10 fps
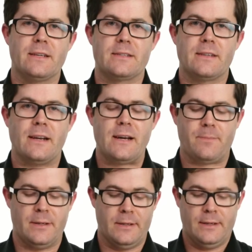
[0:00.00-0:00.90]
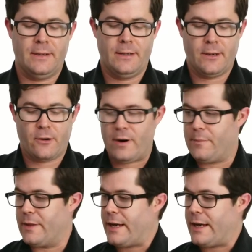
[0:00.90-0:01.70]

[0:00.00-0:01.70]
is set up, grab the